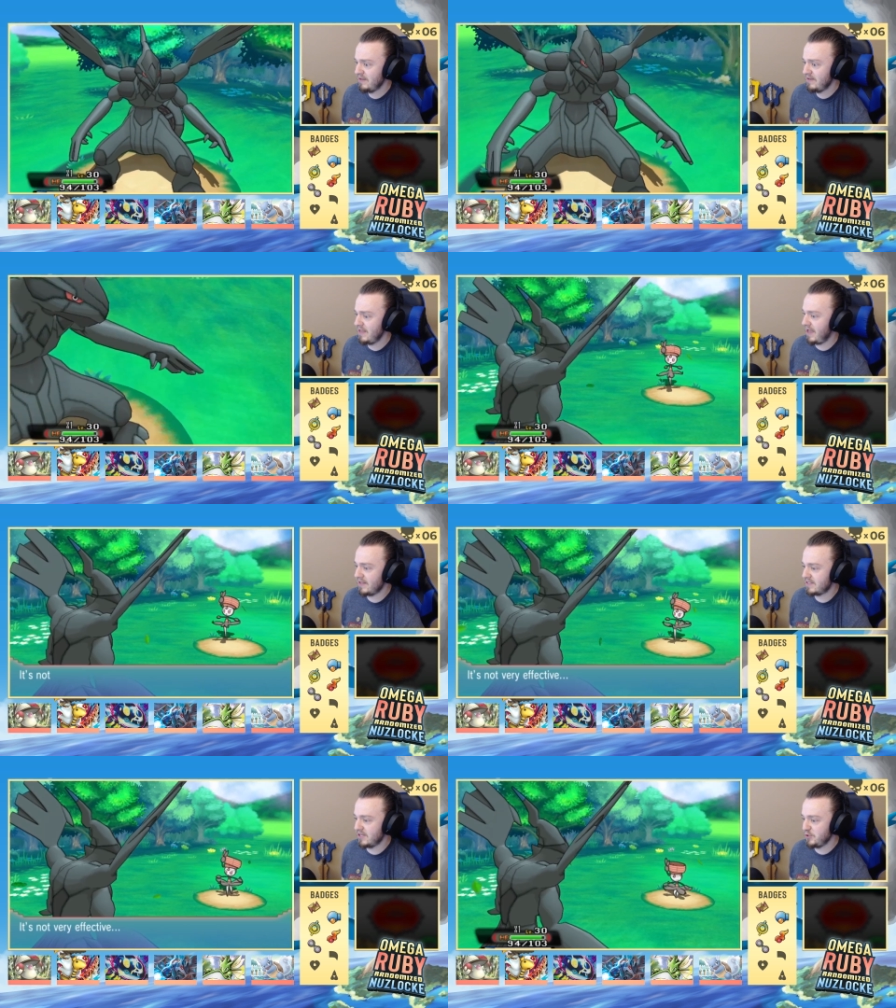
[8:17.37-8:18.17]
Yeah,
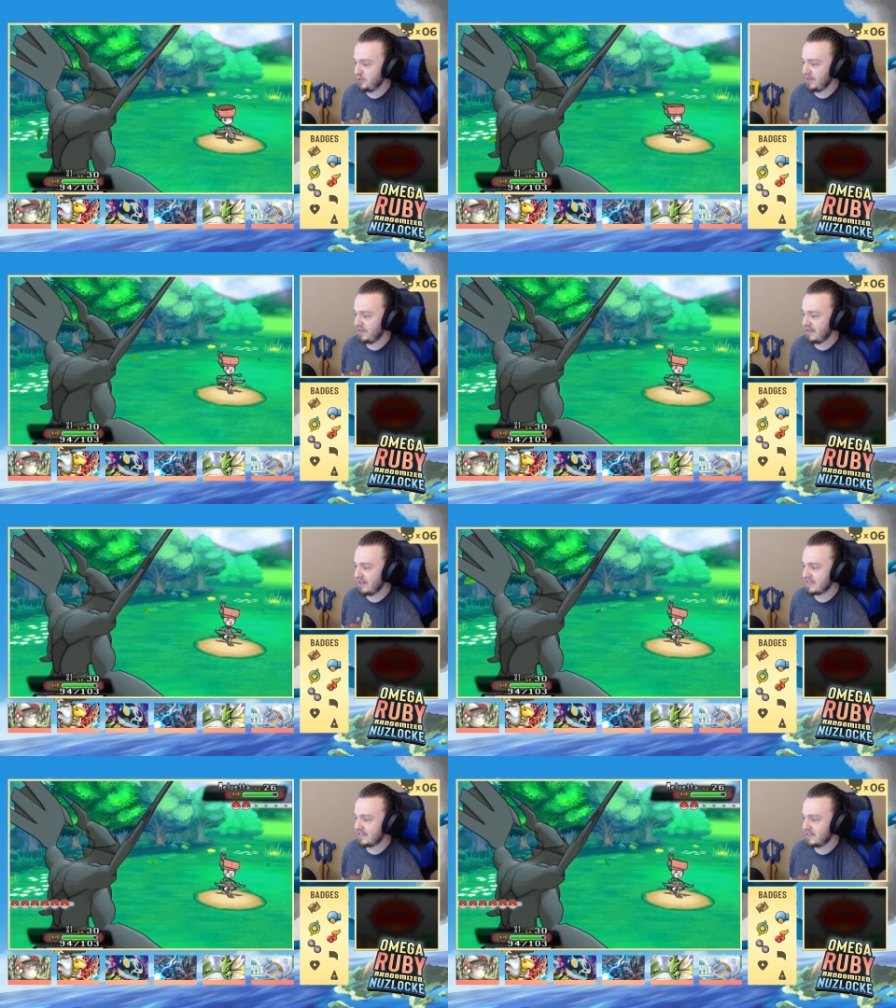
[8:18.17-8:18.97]
it's going to do nothing
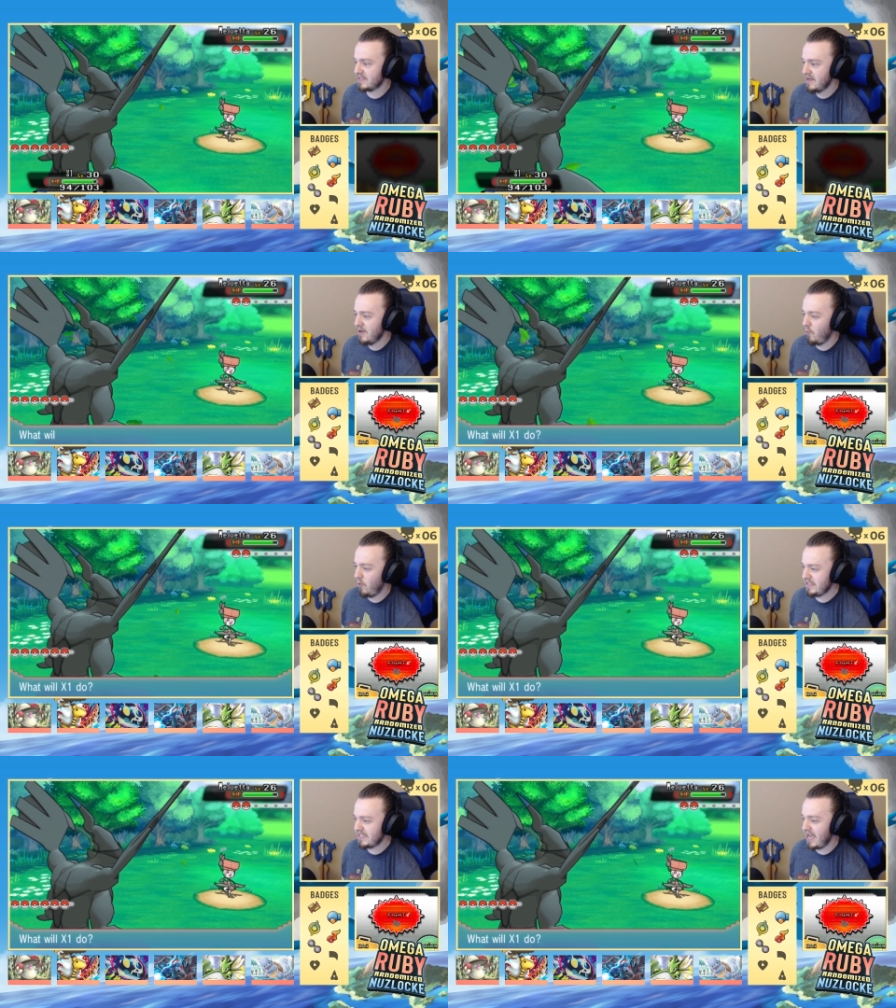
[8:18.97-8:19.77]
against us.
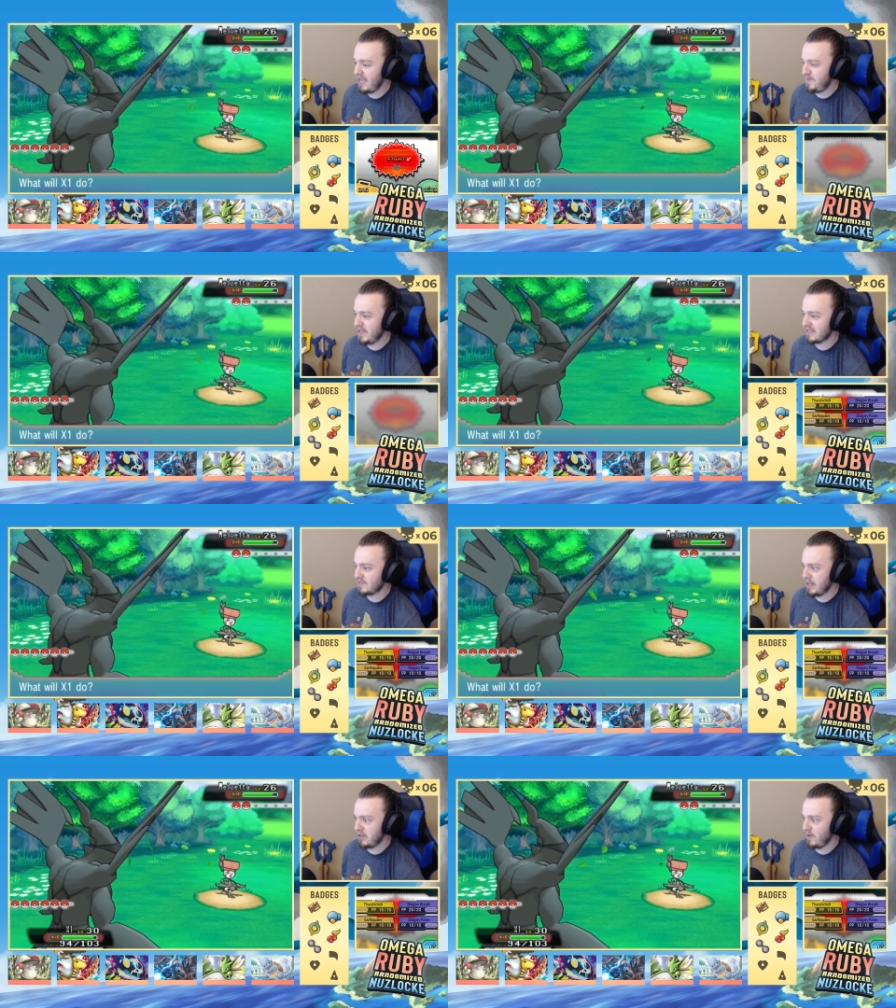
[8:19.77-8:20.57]
What typing is
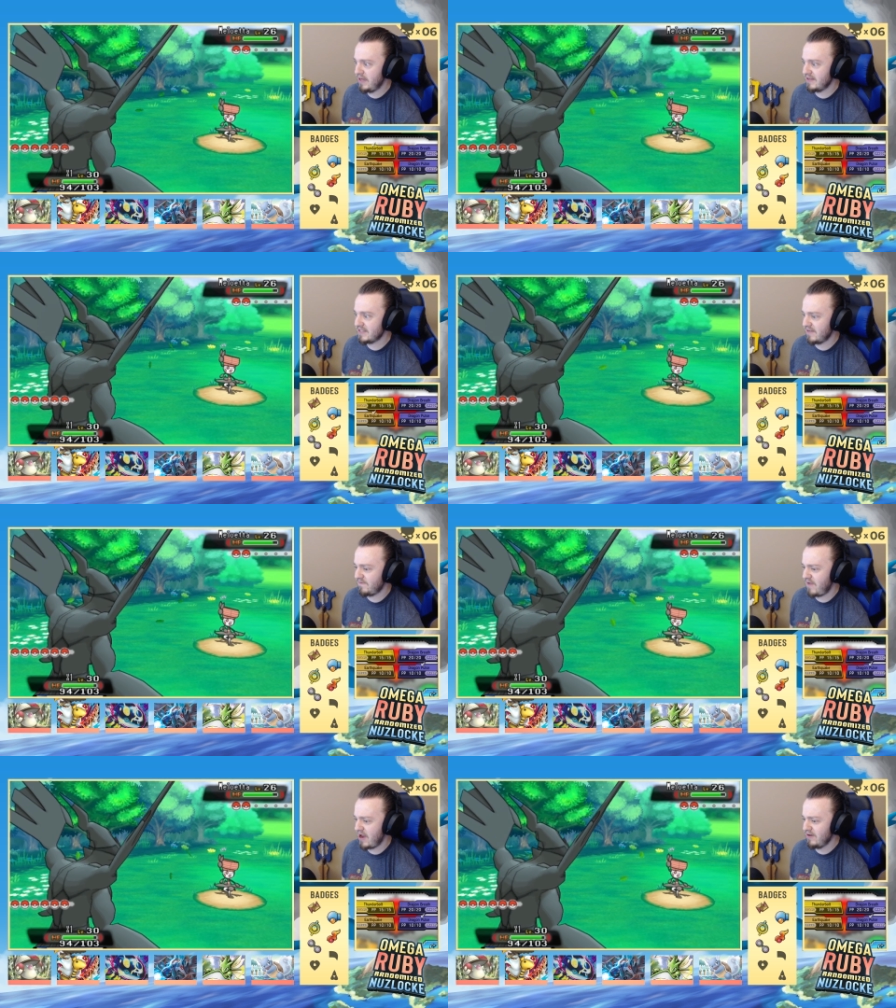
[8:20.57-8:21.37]
Meloetta? Is it
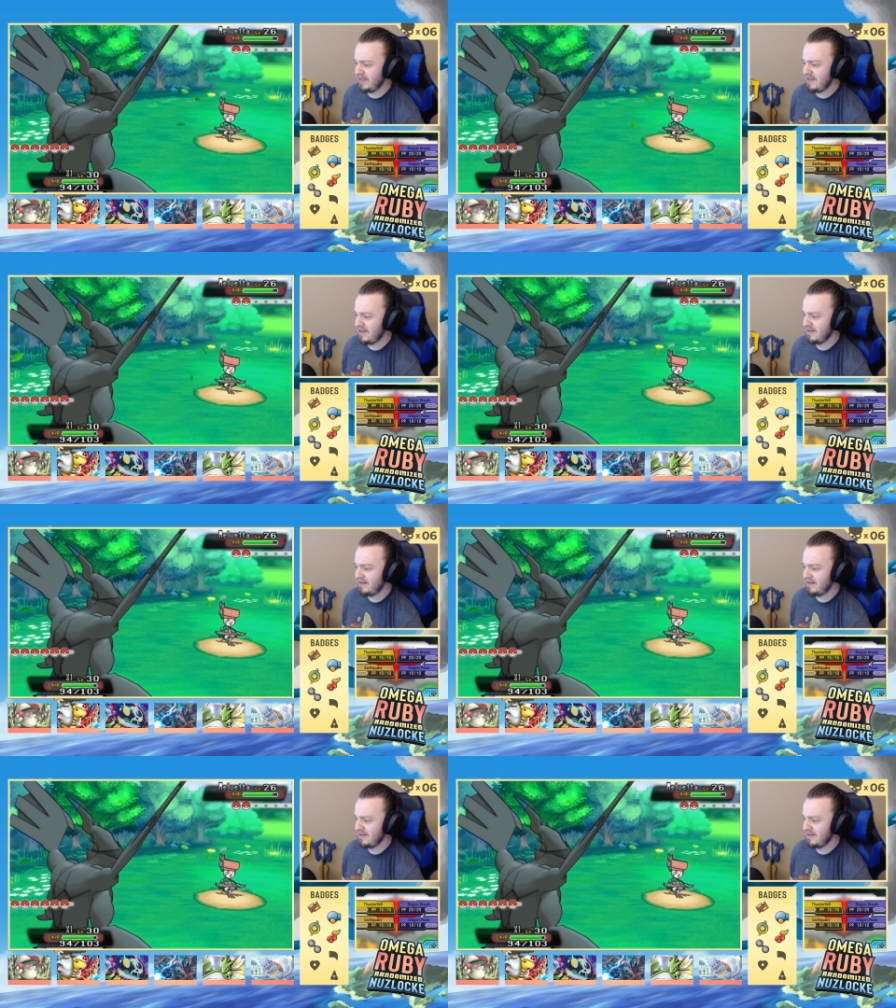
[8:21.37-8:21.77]
Fairy?